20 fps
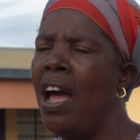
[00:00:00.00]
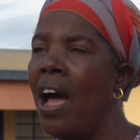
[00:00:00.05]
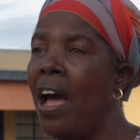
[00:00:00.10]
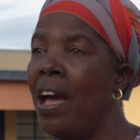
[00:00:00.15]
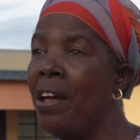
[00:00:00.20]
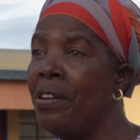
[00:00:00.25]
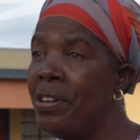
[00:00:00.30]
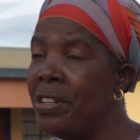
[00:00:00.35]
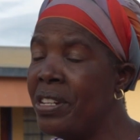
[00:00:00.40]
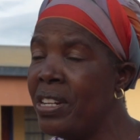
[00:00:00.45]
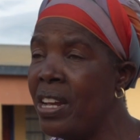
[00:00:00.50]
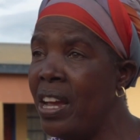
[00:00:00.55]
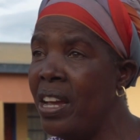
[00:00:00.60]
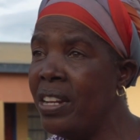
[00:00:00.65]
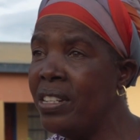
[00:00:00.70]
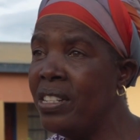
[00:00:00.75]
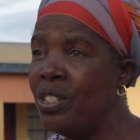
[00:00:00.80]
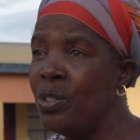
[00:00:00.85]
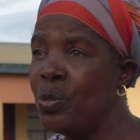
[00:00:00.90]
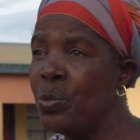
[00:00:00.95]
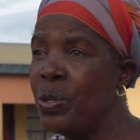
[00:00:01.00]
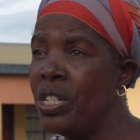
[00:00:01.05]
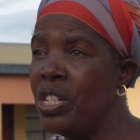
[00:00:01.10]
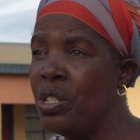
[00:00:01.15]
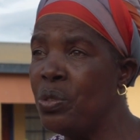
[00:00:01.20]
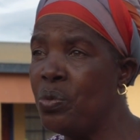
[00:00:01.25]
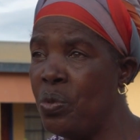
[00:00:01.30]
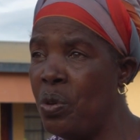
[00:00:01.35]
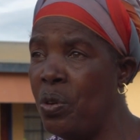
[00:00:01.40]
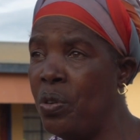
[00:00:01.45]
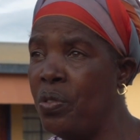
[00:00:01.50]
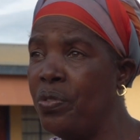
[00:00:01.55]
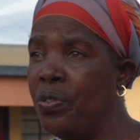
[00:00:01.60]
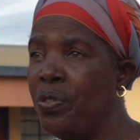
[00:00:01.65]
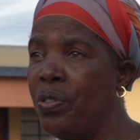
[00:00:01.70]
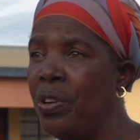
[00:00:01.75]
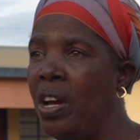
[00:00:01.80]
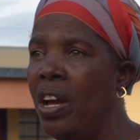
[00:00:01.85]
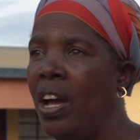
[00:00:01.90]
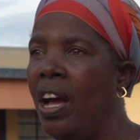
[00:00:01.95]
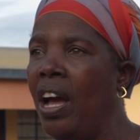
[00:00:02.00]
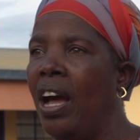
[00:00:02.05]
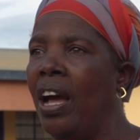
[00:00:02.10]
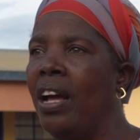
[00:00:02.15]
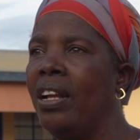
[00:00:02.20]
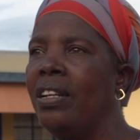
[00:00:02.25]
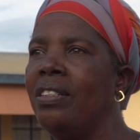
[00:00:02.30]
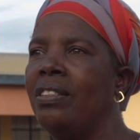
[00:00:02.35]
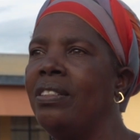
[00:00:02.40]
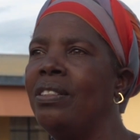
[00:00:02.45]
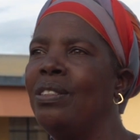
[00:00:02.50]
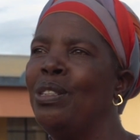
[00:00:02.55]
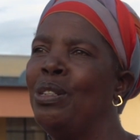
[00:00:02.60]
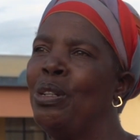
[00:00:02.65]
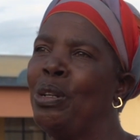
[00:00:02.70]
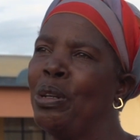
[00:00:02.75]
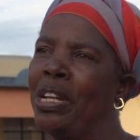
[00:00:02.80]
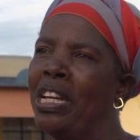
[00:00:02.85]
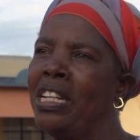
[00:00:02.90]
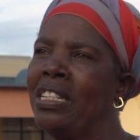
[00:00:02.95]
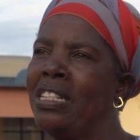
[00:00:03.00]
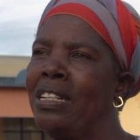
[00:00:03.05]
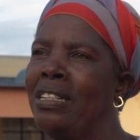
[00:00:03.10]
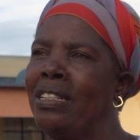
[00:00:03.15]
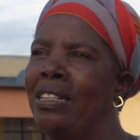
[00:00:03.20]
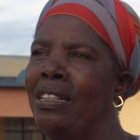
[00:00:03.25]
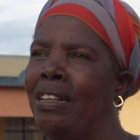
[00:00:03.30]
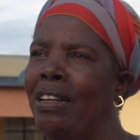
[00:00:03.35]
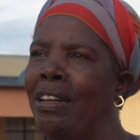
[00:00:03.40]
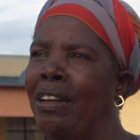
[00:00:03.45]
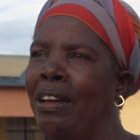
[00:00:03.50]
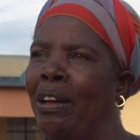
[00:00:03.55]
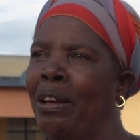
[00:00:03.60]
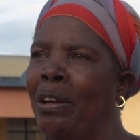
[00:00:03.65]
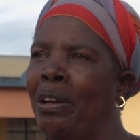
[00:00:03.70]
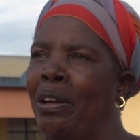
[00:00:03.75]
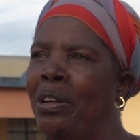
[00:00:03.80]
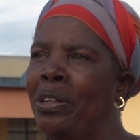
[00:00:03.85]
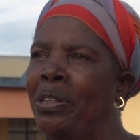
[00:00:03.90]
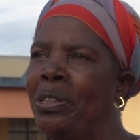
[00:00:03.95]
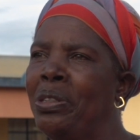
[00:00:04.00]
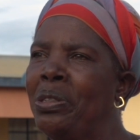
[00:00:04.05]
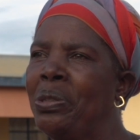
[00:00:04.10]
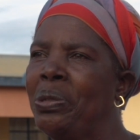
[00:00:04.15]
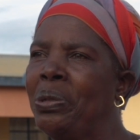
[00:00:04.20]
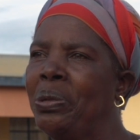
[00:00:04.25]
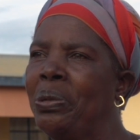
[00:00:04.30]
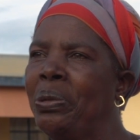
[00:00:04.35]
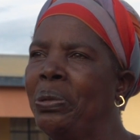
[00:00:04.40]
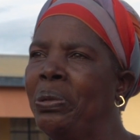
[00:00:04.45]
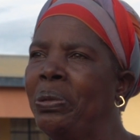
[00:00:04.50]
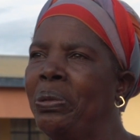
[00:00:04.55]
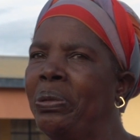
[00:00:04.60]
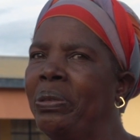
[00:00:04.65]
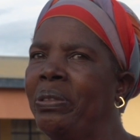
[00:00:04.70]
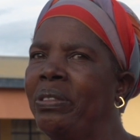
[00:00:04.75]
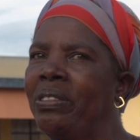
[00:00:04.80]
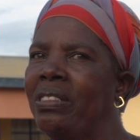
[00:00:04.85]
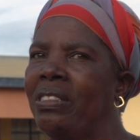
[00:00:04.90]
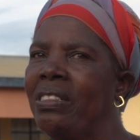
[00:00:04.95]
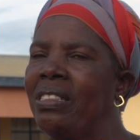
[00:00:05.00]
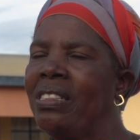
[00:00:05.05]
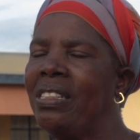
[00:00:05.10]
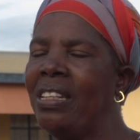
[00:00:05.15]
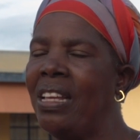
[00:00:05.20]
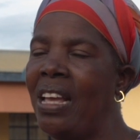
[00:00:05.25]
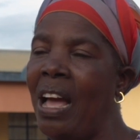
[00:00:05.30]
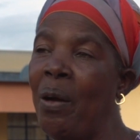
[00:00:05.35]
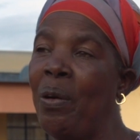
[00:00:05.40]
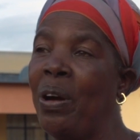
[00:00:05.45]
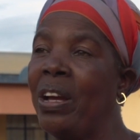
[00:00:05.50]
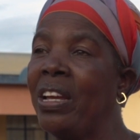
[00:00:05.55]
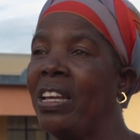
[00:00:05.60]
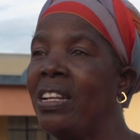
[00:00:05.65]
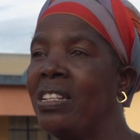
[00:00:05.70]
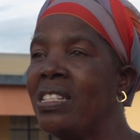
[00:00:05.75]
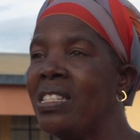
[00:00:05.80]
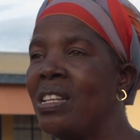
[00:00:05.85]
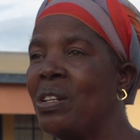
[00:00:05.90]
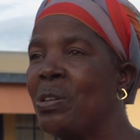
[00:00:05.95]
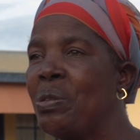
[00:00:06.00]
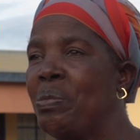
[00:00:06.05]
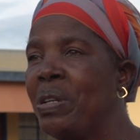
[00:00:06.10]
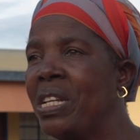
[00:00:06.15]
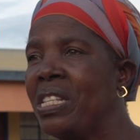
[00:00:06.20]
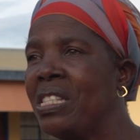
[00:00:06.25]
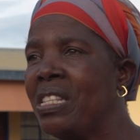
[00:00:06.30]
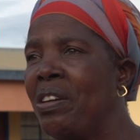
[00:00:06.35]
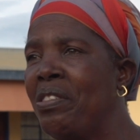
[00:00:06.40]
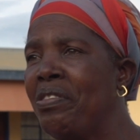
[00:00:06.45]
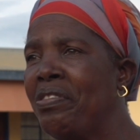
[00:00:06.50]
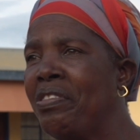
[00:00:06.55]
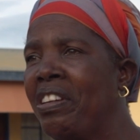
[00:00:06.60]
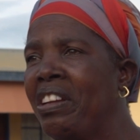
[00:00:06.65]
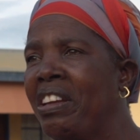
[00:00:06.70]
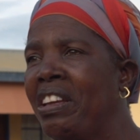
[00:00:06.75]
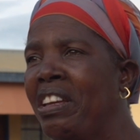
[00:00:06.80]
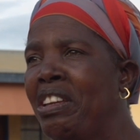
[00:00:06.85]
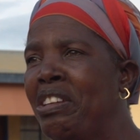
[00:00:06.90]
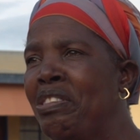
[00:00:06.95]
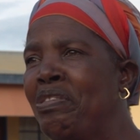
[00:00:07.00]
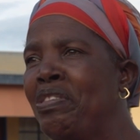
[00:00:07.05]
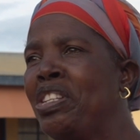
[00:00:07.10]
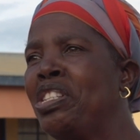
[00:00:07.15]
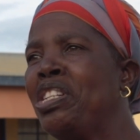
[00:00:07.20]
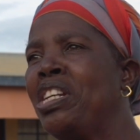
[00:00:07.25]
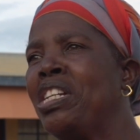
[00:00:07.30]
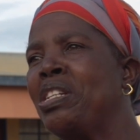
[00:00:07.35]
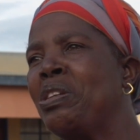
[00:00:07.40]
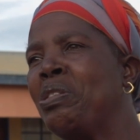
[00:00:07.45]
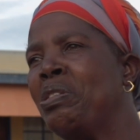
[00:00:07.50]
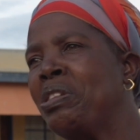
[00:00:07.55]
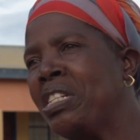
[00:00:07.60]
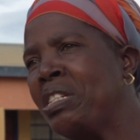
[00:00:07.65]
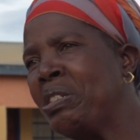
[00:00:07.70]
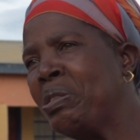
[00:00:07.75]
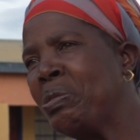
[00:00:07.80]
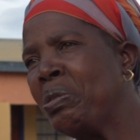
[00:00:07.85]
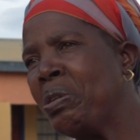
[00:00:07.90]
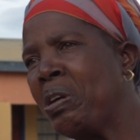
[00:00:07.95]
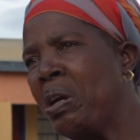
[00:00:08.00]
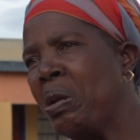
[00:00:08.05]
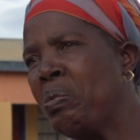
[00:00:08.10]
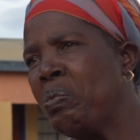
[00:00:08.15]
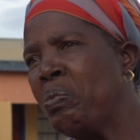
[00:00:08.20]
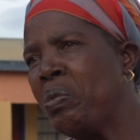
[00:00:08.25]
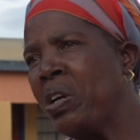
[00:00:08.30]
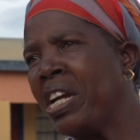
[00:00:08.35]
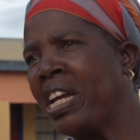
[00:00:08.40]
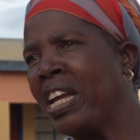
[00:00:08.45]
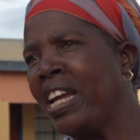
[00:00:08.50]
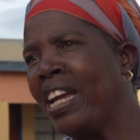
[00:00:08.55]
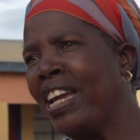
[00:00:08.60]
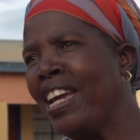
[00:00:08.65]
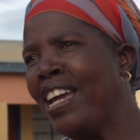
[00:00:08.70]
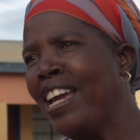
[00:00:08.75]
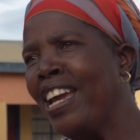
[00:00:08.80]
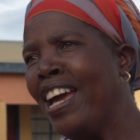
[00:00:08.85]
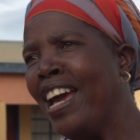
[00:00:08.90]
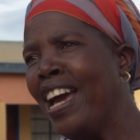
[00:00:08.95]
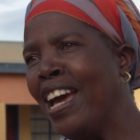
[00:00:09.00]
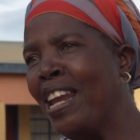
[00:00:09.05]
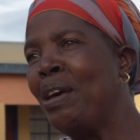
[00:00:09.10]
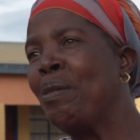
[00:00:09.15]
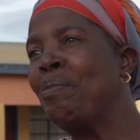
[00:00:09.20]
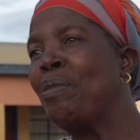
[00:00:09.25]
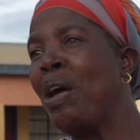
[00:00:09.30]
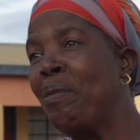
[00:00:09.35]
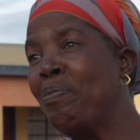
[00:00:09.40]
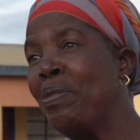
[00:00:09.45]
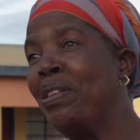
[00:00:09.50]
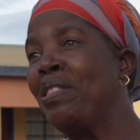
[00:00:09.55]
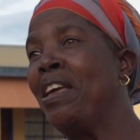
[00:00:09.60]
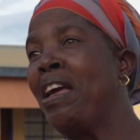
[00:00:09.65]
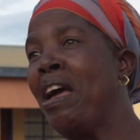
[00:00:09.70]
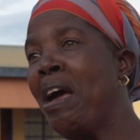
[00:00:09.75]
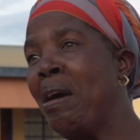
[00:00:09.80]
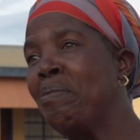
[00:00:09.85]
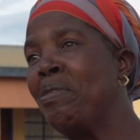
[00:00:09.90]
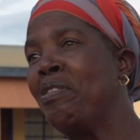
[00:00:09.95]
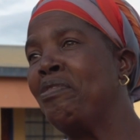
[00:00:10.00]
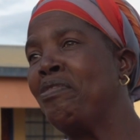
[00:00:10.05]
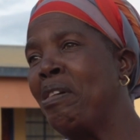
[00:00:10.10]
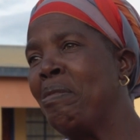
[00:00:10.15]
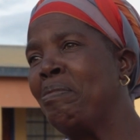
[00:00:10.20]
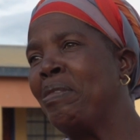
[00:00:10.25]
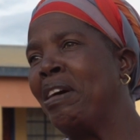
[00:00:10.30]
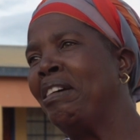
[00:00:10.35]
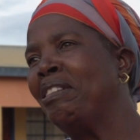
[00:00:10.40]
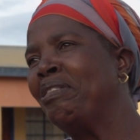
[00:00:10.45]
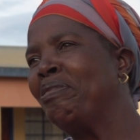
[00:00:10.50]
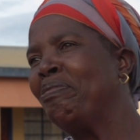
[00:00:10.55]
I retired in 2012 and relocated here to see how I can settle myself. Eventually got into Kalumwange, and I'm happy there. I'm a farmer.